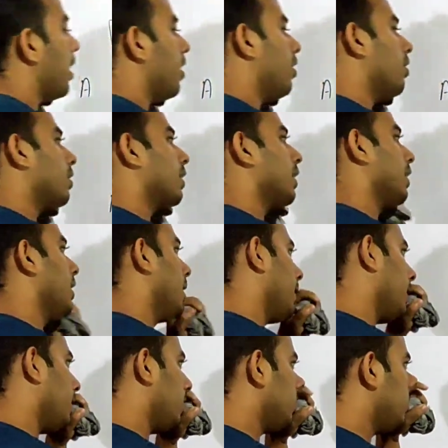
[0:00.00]
Okay.
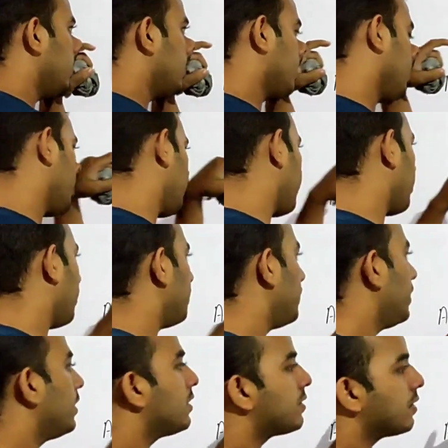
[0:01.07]
Now this from
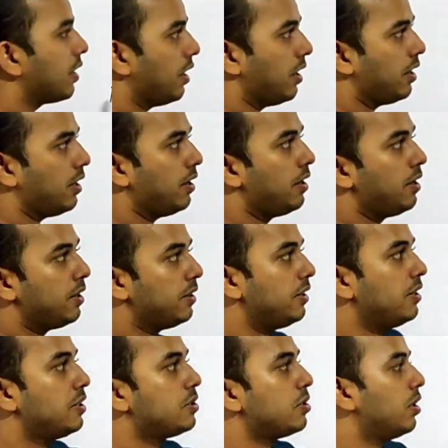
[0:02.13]
this
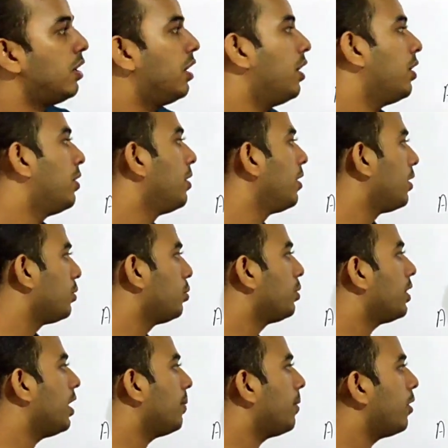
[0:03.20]
that is
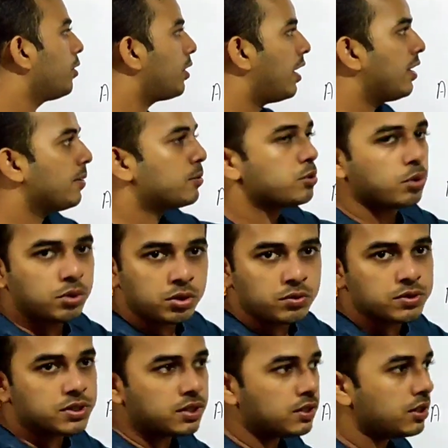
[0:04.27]
total amount I have shown you,
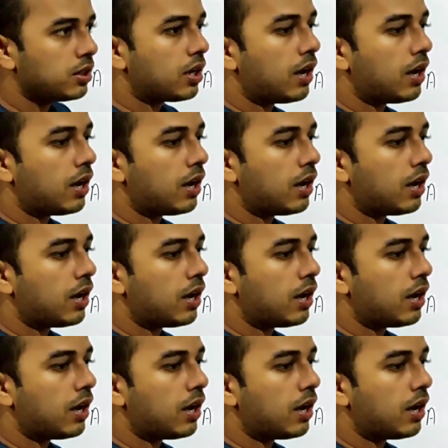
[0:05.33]
isn't it?